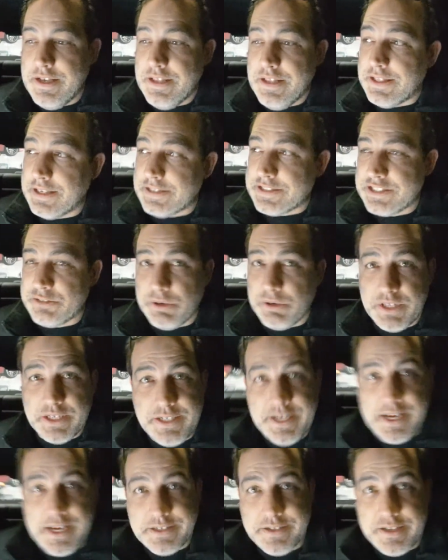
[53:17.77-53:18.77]
This is what the
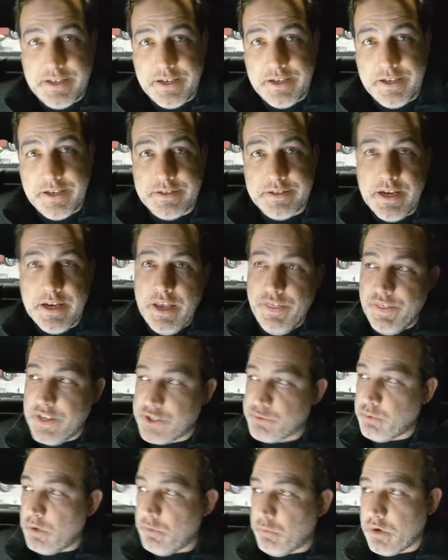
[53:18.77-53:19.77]
test is. This
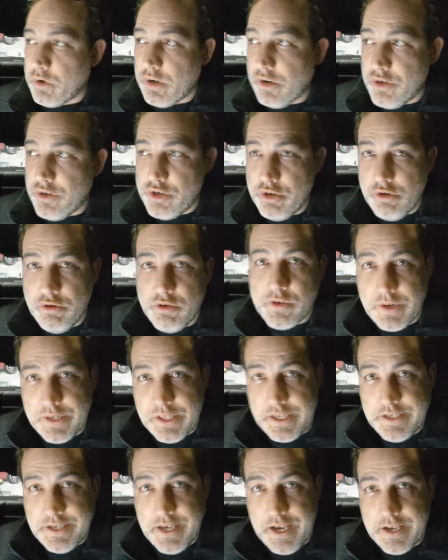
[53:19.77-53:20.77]
is what we're going to do during the
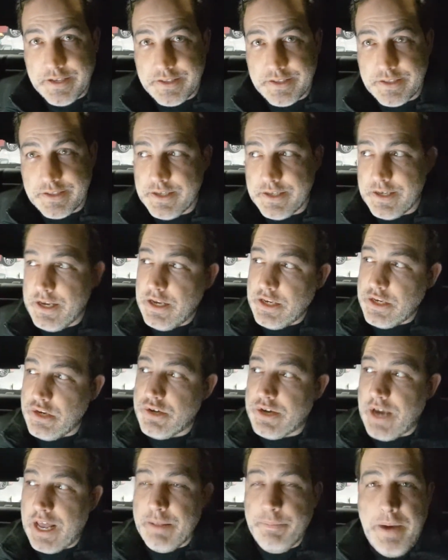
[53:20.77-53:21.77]
test. You
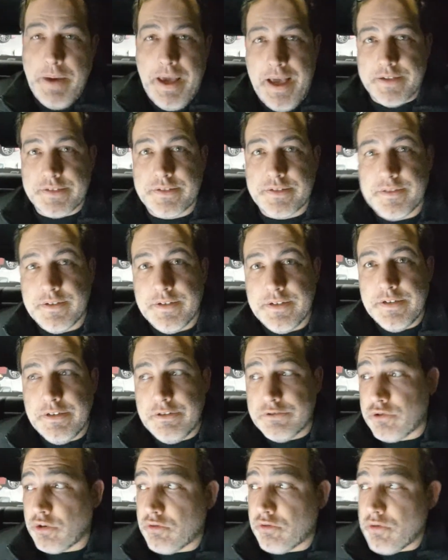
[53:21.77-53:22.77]
got to pass.
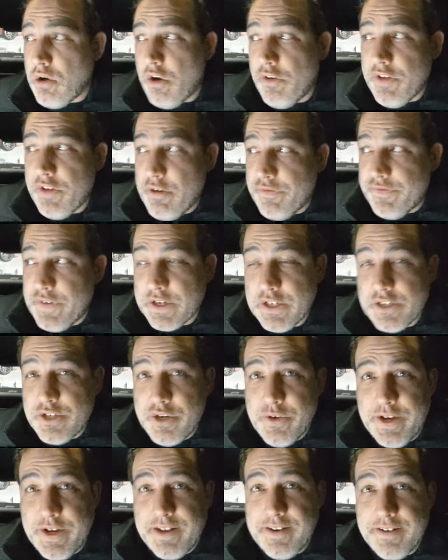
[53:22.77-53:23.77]
So they all fucking
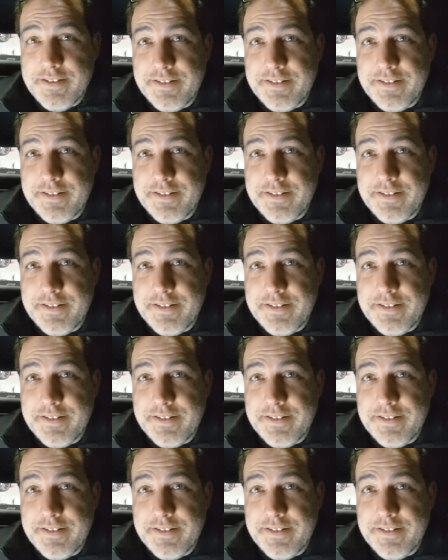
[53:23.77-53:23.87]
do it,